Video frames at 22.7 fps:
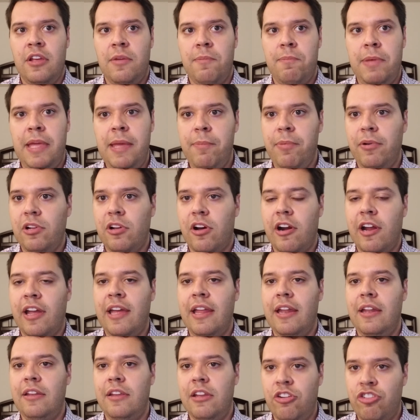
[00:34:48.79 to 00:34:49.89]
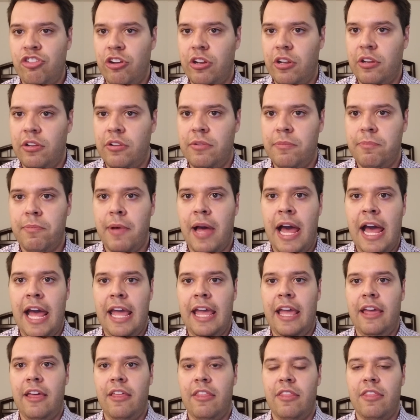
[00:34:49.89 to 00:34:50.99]
people are conditioned
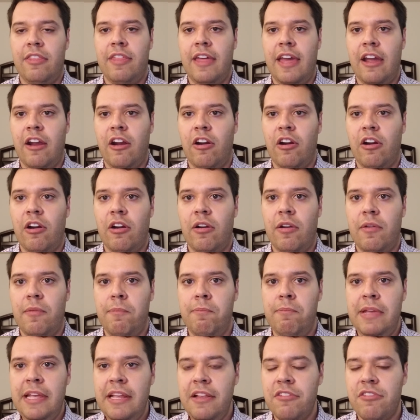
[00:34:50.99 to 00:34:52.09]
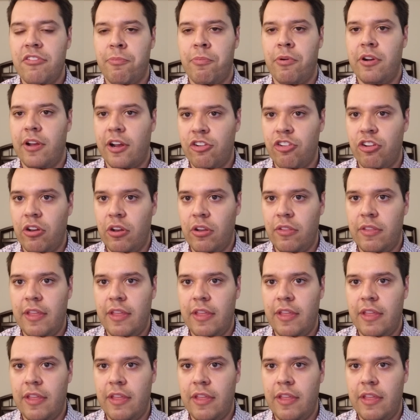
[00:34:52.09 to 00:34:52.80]
by their means of production.